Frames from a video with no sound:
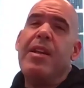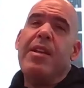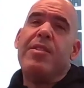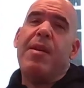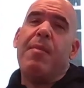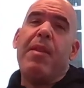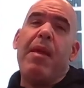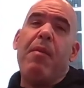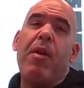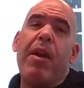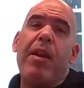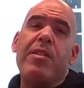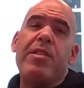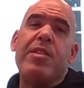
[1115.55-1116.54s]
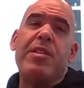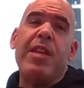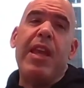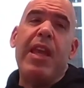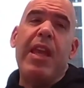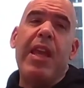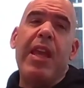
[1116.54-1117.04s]
something that we're going to
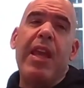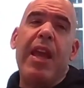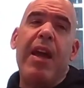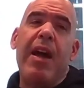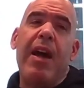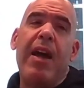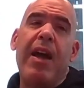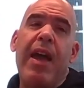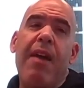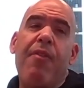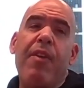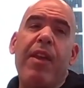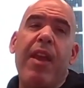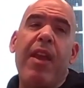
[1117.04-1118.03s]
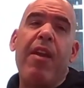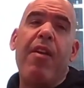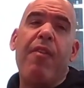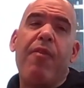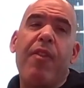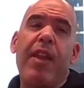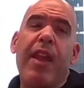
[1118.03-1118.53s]
see every year
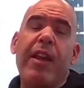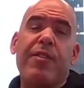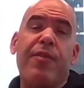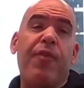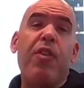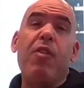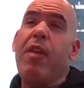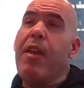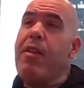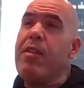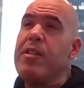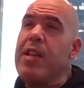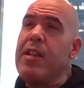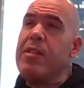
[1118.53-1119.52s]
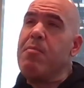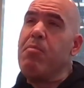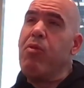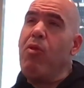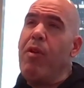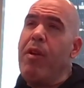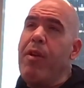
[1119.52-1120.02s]
for the next few years as
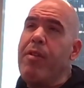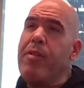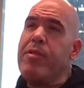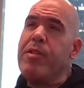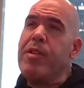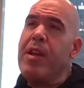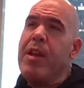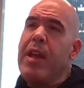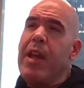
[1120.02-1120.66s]
employers